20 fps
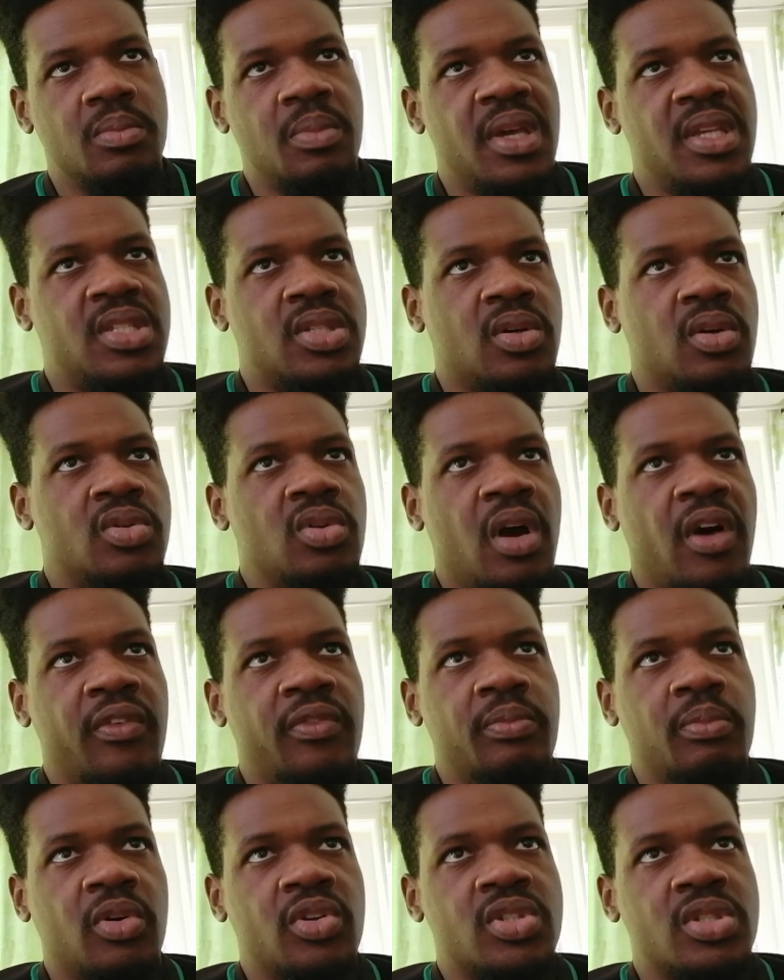Mexico
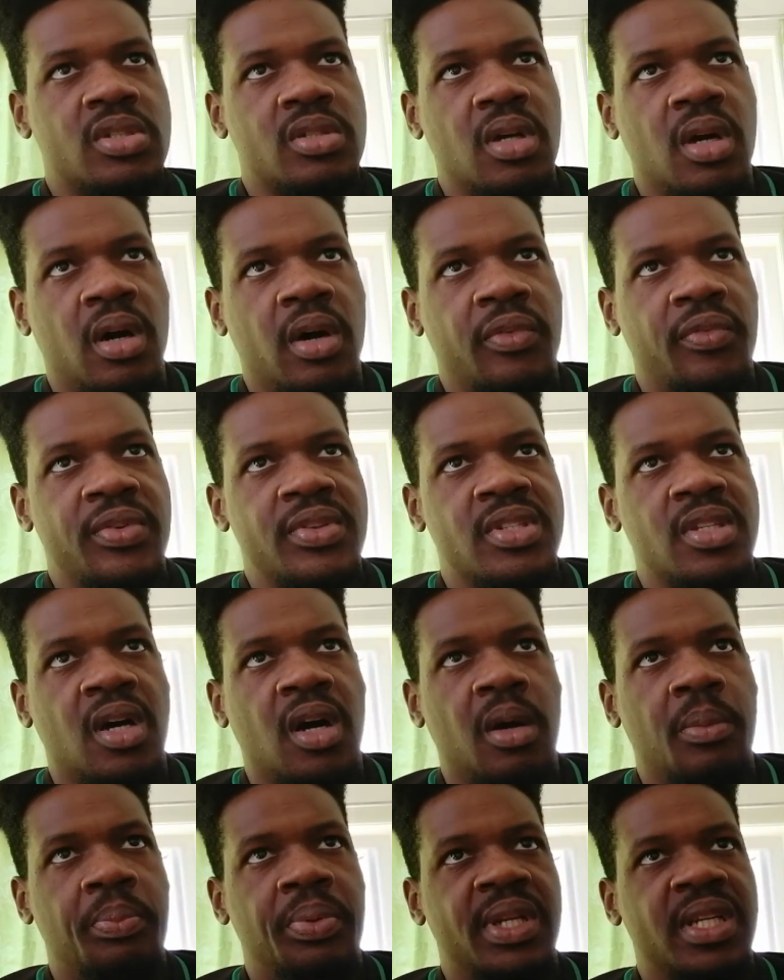don't have much uh,
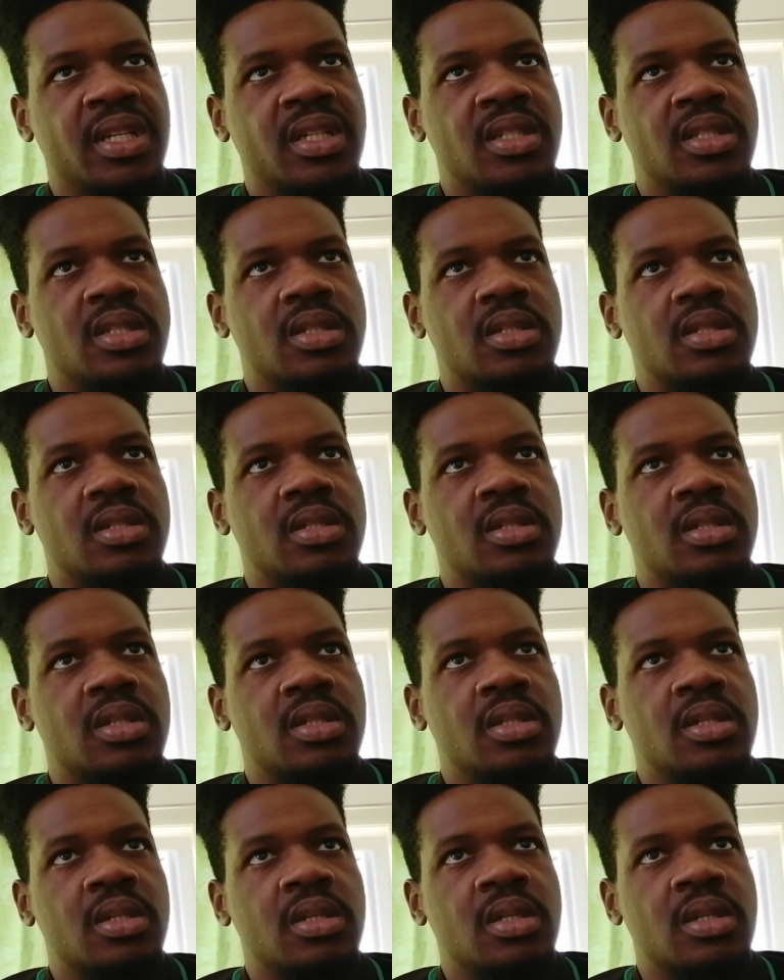physical players.
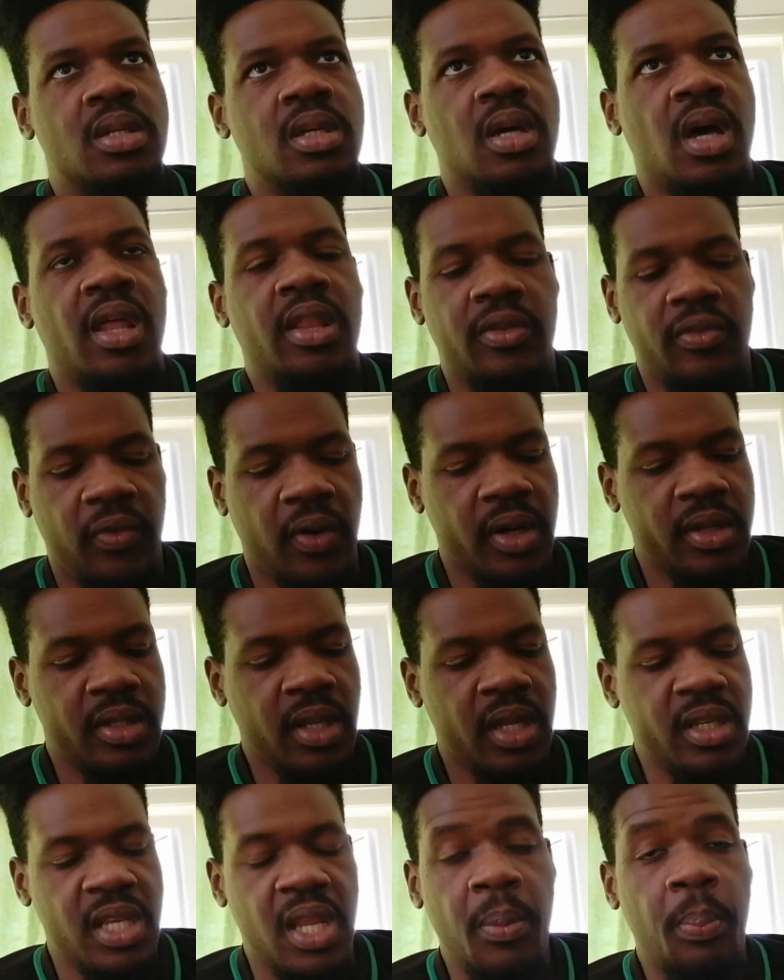And the
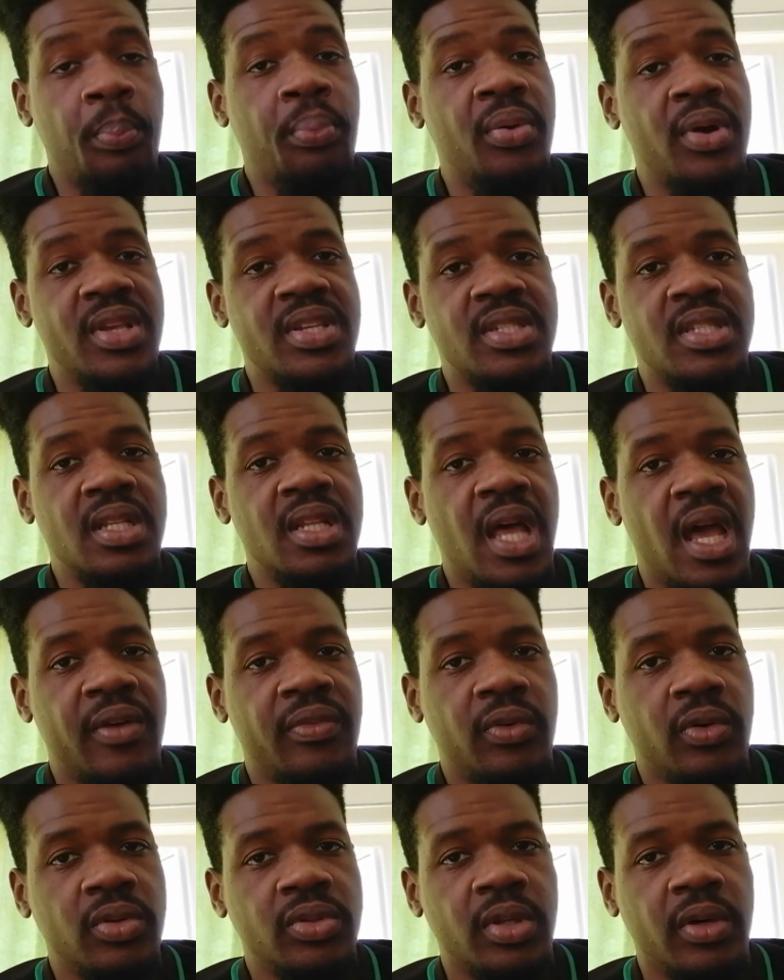fact that they pressed the
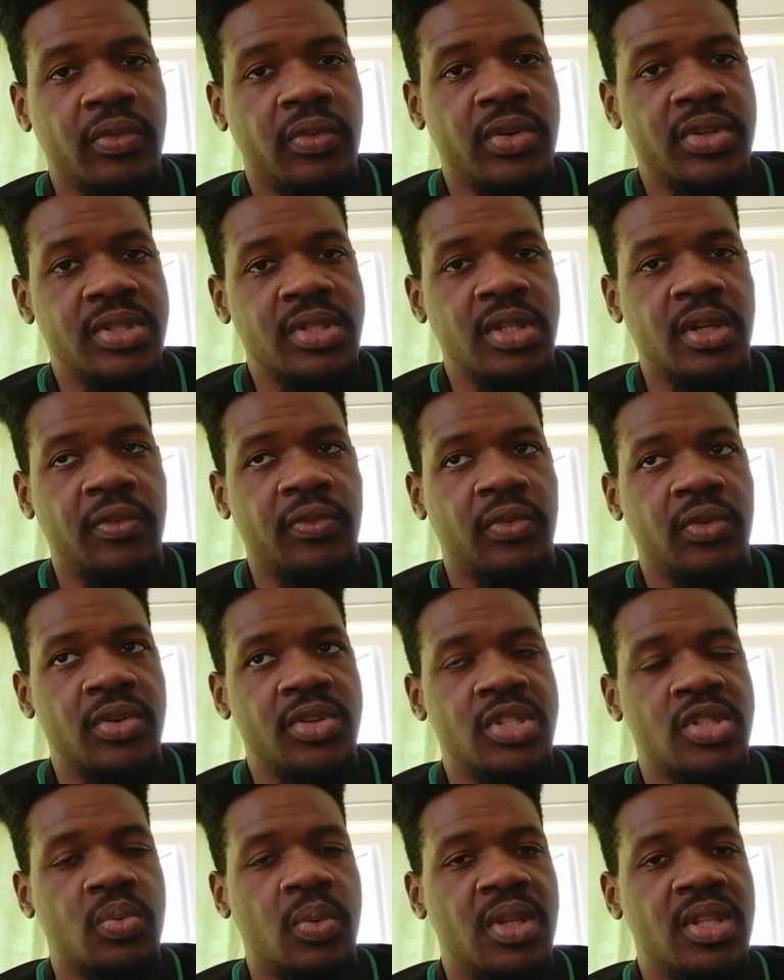life out of us in the
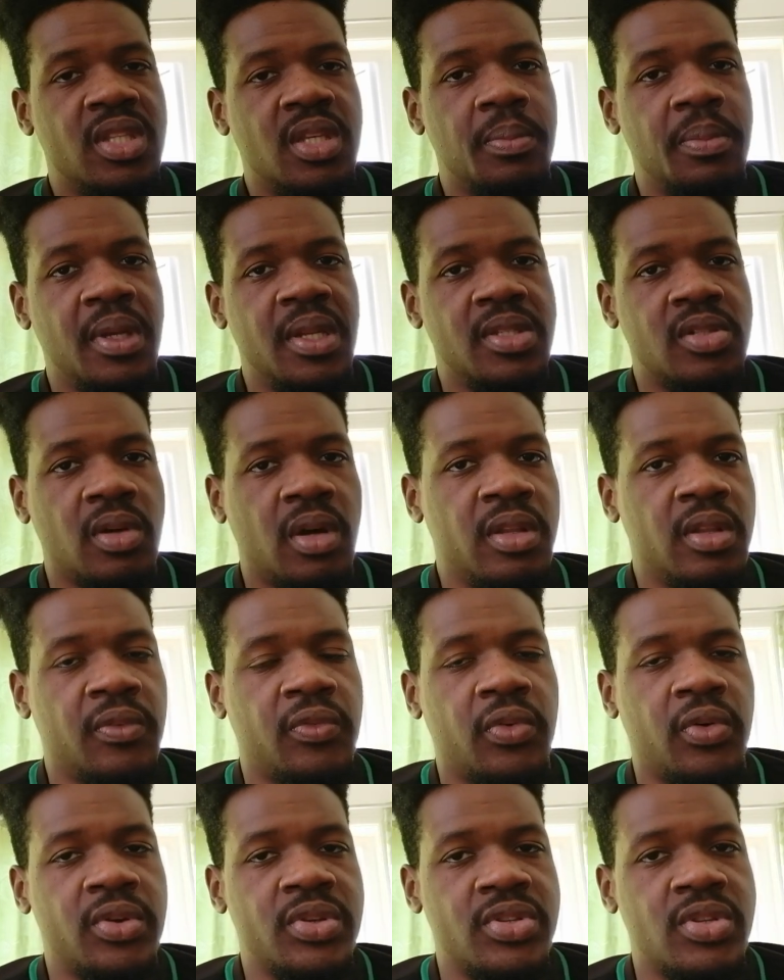first 20 minutes or in
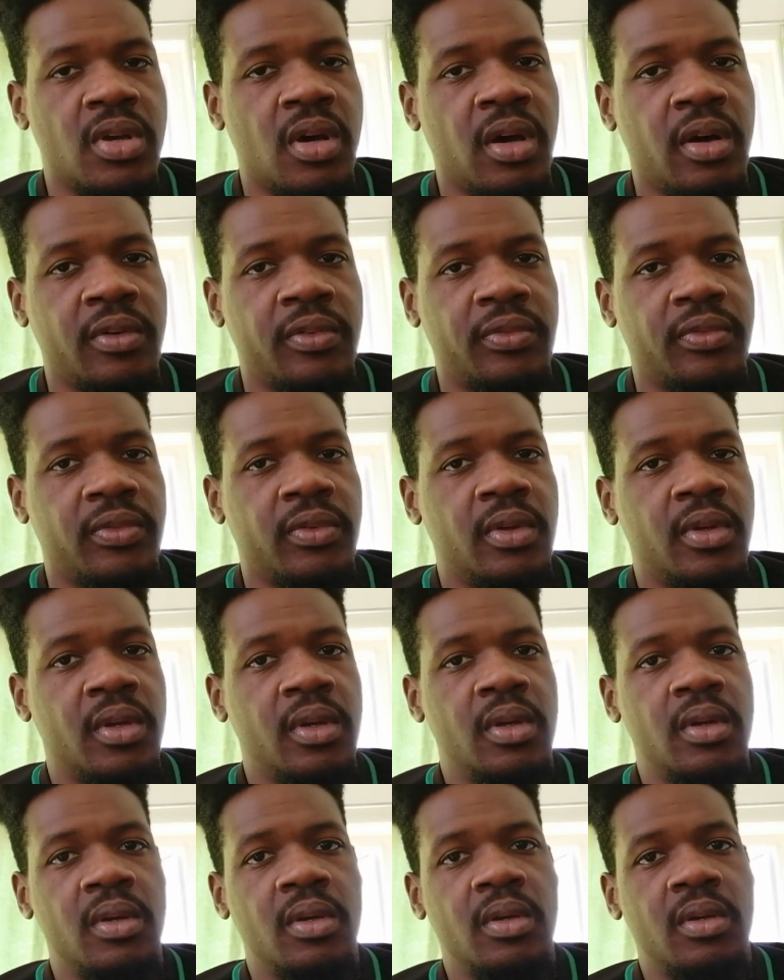the first half,
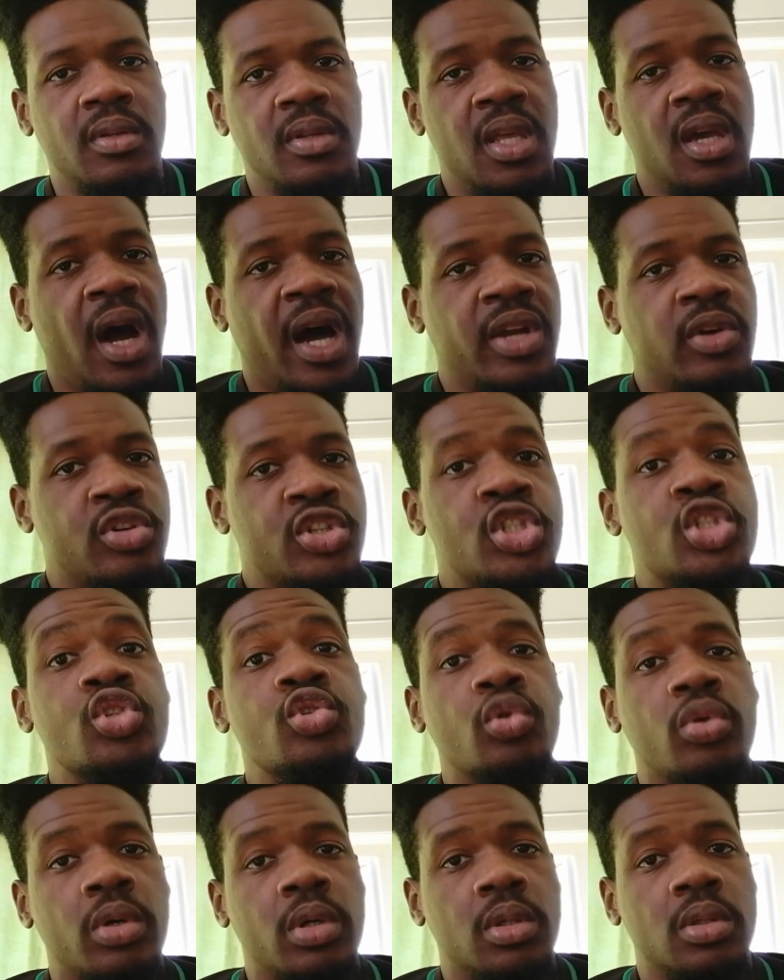they had us
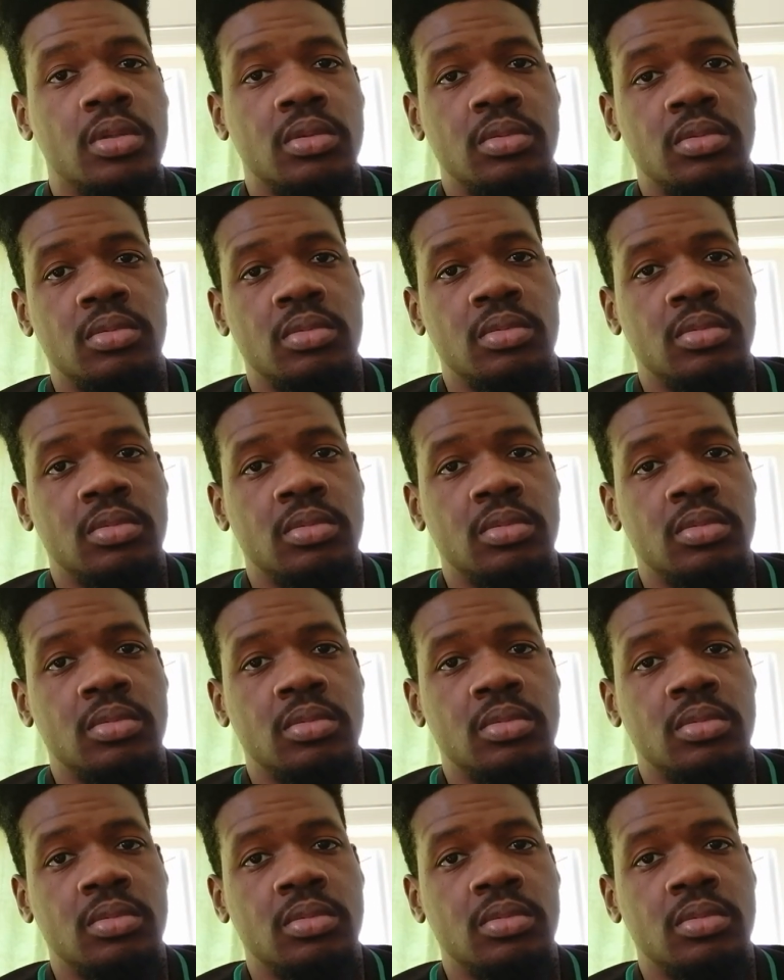shook.